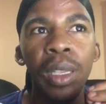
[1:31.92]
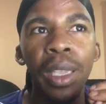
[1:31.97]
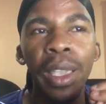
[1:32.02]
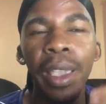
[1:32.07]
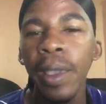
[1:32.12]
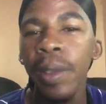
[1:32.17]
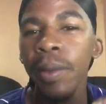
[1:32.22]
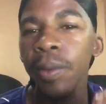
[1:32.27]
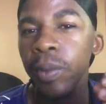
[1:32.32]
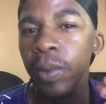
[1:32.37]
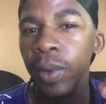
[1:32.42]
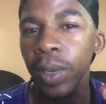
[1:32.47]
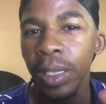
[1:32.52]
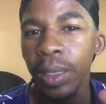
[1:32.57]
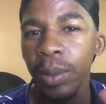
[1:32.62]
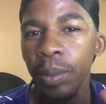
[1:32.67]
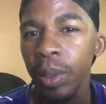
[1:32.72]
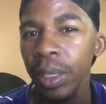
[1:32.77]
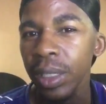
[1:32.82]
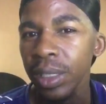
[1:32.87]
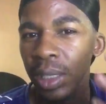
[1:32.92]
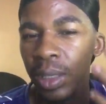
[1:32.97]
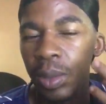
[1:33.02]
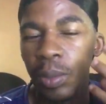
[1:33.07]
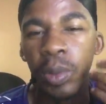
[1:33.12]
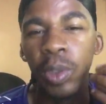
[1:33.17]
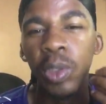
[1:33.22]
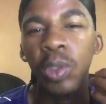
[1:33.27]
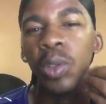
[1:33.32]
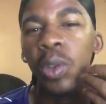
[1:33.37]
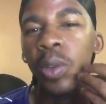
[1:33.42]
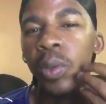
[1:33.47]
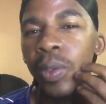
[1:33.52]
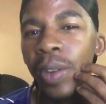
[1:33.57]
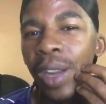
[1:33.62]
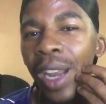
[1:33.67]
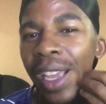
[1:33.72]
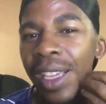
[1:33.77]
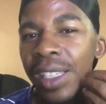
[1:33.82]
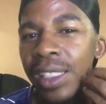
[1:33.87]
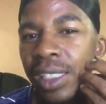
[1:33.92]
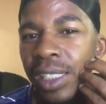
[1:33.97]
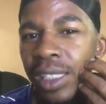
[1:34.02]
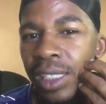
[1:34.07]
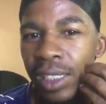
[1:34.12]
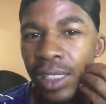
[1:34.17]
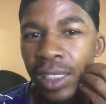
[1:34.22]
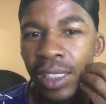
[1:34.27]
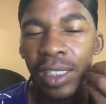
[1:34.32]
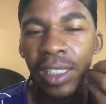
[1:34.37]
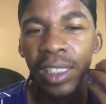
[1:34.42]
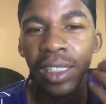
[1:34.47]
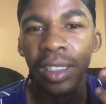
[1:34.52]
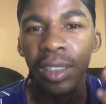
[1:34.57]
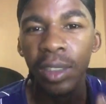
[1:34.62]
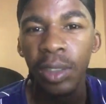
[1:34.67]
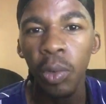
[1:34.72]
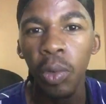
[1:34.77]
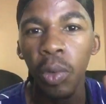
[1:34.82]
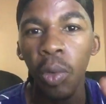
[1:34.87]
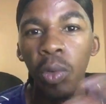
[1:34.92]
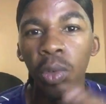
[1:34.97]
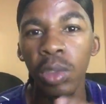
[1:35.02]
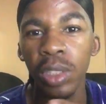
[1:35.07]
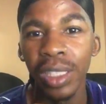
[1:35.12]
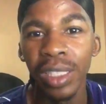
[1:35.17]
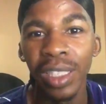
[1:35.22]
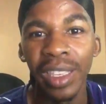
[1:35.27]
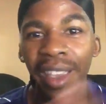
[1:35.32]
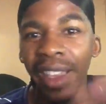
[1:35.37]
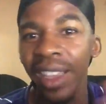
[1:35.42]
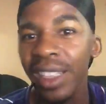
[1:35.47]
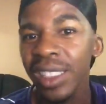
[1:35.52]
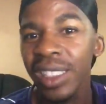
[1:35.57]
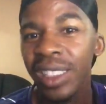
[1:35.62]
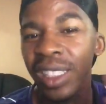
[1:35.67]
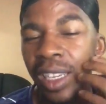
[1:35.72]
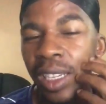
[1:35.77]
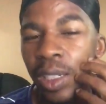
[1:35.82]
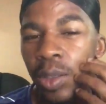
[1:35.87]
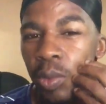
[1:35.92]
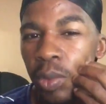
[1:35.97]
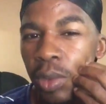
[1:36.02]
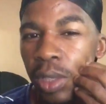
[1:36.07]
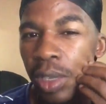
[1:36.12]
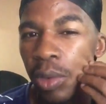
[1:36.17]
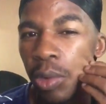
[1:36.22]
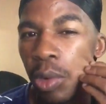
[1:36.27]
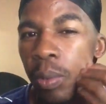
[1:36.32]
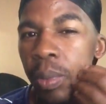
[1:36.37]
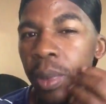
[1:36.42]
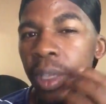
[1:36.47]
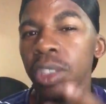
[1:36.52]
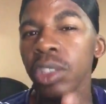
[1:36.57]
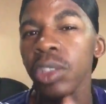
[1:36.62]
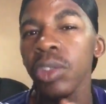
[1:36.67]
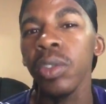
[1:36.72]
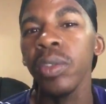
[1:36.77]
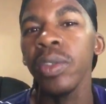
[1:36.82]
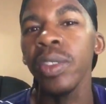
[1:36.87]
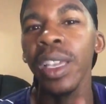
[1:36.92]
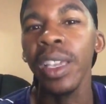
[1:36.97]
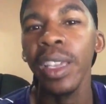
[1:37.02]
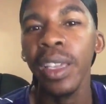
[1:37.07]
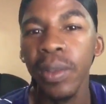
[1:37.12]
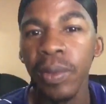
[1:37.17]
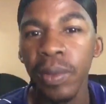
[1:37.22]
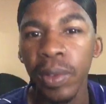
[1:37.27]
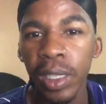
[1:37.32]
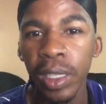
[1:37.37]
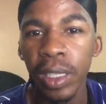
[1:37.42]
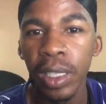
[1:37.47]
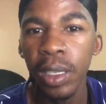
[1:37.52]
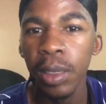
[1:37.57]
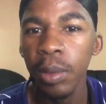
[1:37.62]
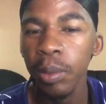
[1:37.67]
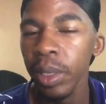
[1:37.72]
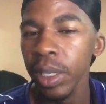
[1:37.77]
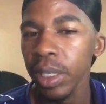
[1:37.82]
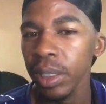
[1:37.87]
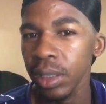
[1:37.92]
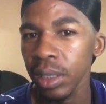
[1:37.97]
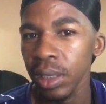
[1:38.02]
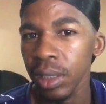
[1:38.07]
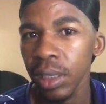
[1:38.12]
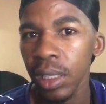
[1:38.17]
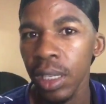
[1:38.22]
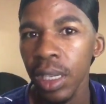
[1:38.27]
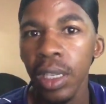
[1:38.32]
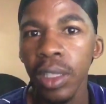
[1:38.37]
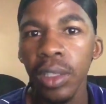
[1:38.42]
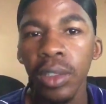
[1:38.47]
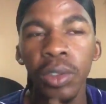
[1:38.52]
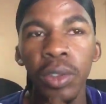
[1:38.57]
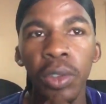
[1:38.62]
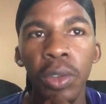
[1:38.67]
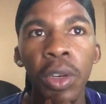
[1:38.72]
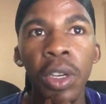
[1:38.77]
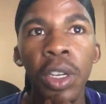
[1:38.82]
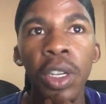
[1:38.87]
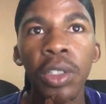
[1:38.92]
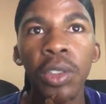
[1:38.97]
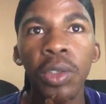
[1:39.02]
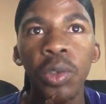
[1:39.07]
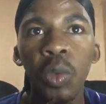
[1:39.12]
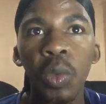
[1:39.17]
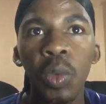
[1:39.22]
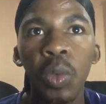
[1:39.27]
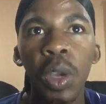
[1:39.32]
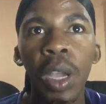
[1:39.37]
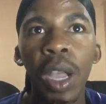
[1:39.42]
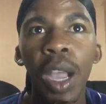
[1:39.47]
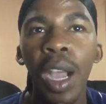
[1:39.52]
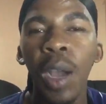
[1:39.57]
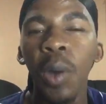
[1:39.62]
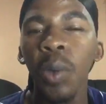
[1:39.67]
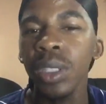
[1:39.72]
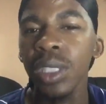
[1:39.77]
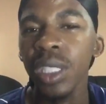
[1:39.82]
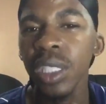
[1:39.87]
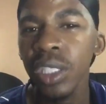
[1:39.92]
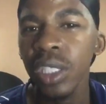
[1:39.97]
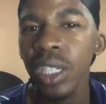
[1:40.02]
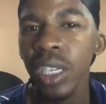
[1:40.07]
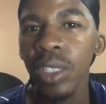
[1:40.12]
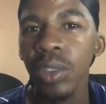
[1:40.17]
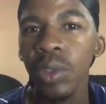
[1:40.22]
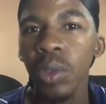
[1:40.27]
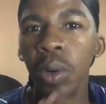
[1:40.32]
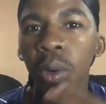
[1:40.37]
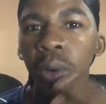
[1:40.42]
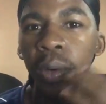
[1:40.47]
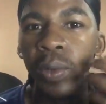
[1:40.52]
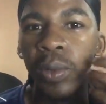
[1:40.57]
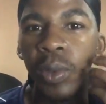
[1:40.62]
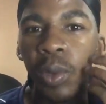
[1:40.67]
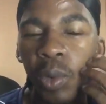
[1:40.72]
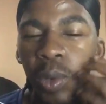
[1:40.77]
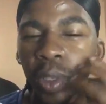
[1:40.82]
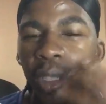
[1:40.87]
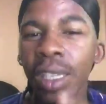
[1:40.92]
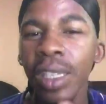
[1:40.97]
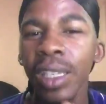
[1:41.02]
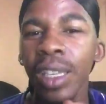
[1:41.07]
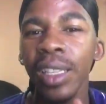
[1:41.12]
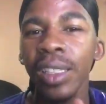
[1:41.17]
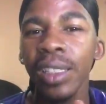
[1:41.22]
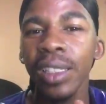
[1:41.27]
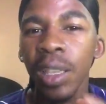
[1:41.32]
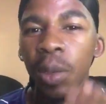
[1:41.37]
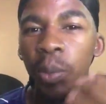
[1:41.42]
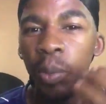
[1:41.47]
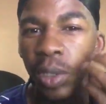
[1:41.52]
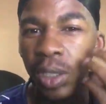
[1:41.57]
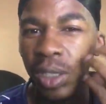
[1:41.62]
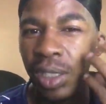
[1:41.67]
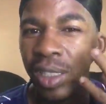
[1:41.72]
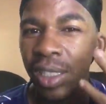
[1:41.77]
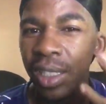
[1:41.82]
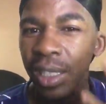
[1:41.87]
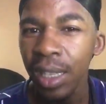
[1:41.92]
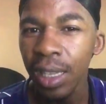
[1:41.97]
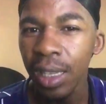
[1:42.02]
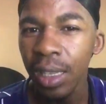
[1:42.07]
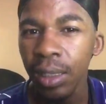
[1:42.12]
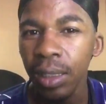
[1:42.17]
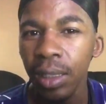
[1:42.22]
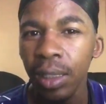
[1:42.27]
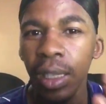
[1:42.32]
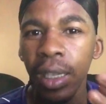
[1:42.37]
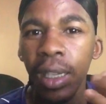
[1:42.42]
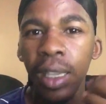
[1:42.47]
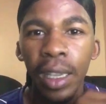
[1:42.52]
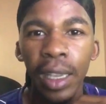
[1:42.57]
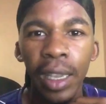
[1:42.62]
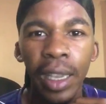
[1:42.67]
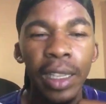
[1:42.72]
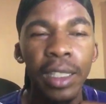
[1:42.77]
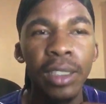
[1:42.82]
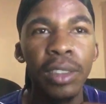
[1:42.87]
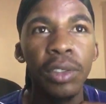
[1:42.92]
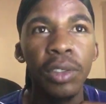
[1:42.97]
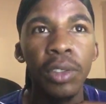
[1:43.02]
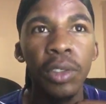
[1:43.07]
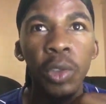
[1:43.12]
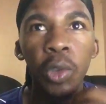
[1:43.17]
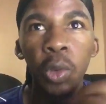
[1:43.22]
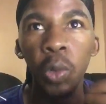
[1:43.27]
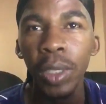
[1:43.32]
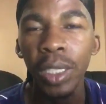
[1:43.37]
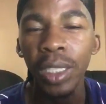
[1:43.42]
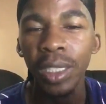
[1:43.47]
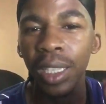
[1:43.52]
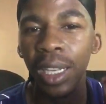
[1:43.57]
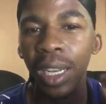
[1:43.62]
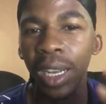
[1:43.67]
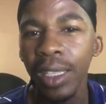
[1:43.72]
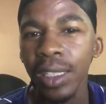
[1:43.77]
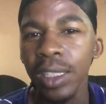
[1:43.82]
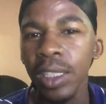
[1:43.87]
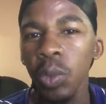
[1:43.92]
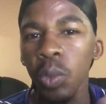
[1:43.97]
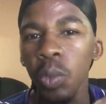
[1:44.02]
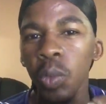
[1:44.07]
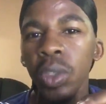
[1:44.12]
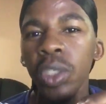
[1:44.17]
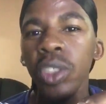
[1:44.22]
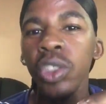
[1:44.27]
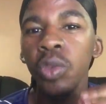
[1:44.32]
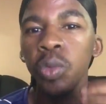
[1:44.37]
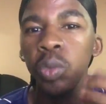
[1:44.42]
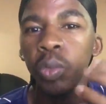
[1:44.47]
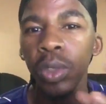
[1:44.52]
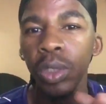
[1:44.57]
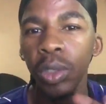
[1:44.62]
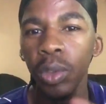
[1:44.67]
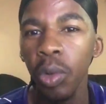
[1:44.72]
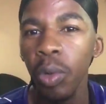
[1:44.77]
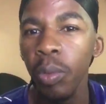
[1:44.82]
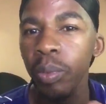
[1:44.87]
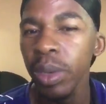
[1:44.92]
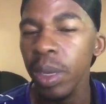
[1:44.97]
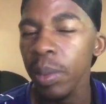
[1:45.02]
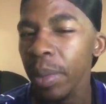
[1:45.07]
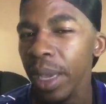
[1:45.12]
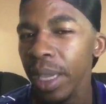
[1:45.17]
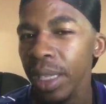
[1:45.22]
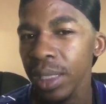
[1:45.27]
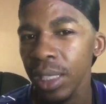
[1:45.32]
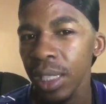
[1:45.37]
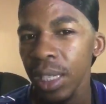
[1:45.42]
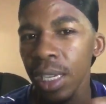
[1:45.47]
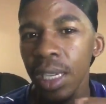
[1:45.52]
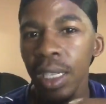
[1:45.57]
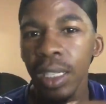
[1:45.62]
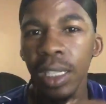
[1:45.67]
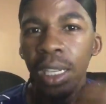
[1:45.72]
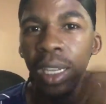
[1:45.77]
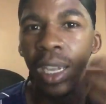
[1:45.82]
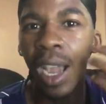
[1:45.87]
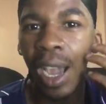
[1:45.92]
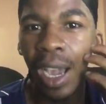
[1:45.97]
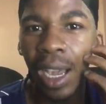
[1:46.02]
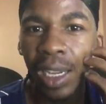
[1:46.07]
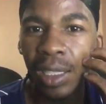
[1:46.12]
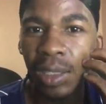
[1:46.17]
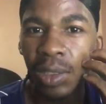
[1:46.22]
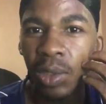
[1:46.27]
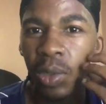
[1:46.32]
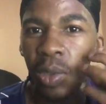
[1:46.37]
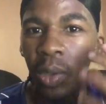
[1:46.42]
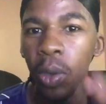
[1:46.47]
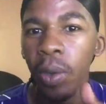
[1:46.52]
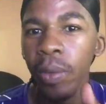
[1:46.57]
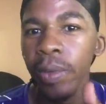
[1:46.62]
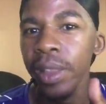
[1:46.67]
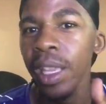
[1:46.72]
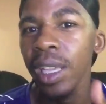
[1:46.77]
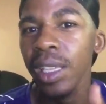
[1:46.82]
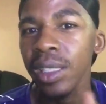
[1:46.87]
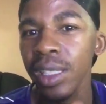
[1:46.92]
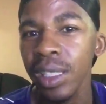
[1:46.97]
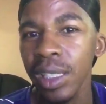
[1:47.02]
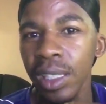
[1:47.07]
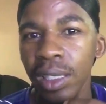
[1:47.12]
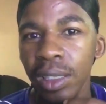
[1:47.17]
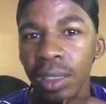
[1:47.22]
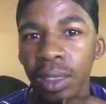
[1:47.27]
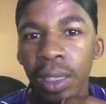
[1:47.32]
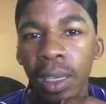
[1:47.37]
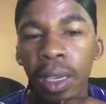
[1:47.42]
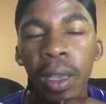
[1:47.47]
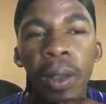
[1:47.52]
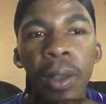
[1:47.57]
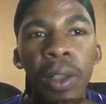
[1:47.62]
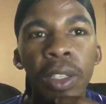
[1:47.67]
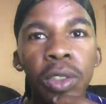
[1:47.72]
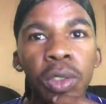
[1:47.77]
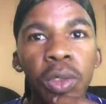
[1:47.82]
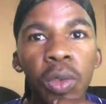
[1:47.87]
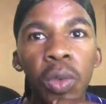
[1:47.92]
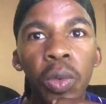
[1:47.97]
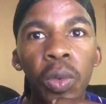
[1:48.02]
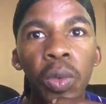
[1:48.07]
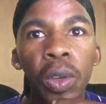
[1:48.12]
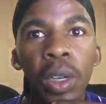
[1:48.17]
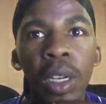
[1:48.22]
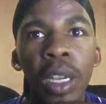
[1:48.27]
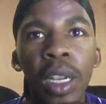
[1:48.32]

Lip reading: every person, because of lighting goes hand in hand with the complexion of every person, you know. So I was in charge of looking at someone's skin and doing the lighting which will complement the colors of their skin. So